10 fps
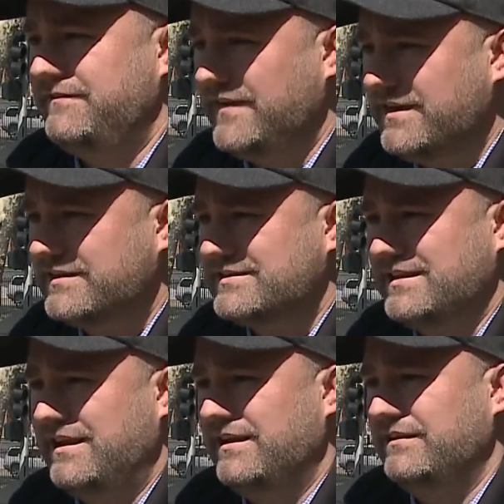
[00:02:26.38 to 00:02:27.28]
fix,
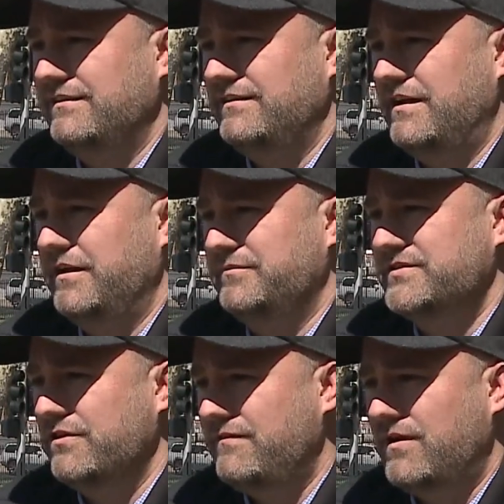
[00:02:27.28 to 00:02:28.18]
and um,
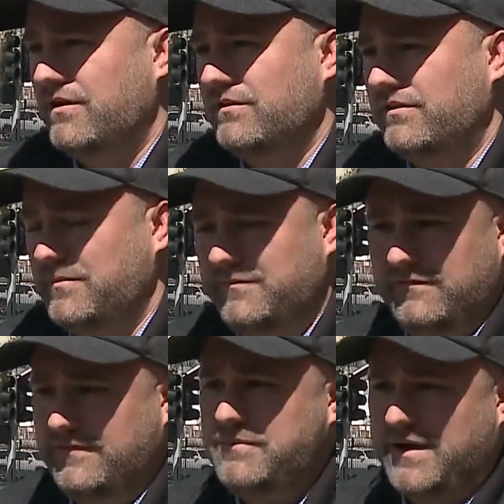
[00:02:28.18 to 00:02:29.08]
so far the
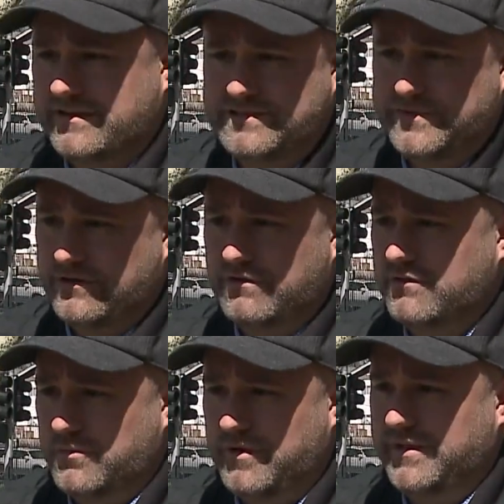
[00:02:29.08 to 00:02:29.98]
feedback has been
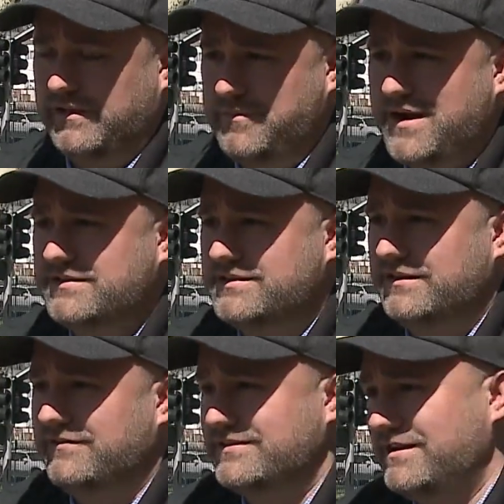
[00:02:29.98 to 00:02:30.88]
overwhelmingly
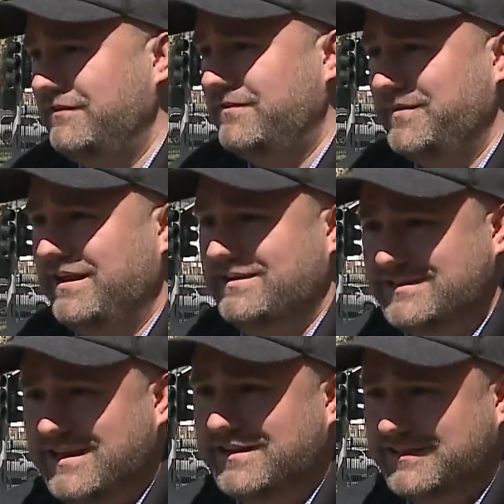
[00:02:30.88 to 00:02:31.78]
positive, aside from the
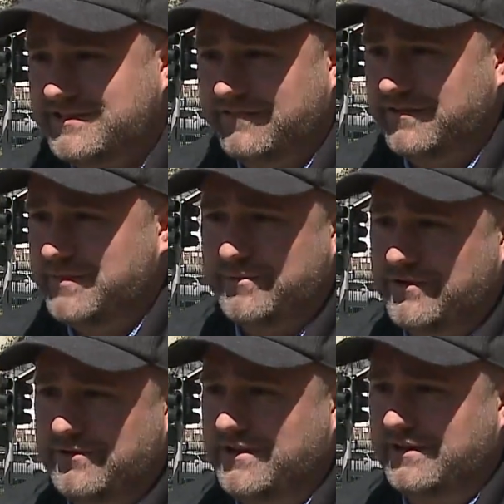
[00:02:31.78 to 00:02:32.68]
aesthetics of it. People
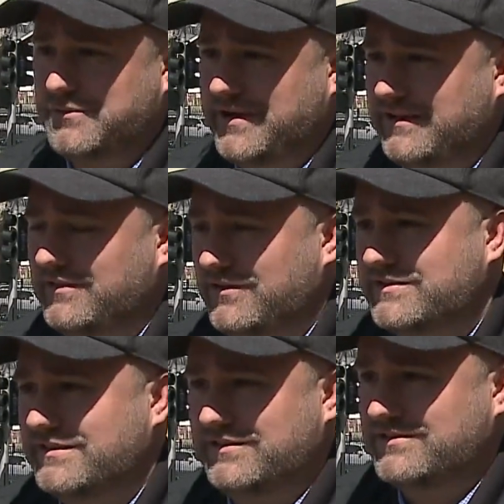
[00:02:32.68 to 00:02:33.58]
don't like the way it looks,
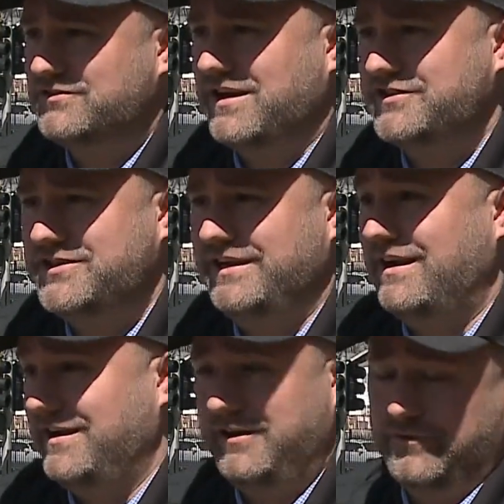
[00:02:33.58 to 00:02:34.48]
it looks trashy.
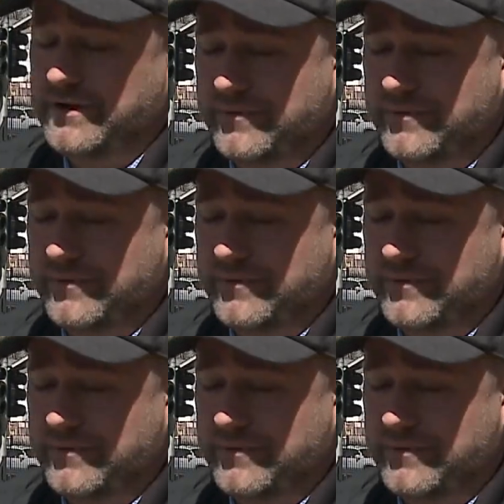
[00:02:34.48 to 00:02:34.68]
I agree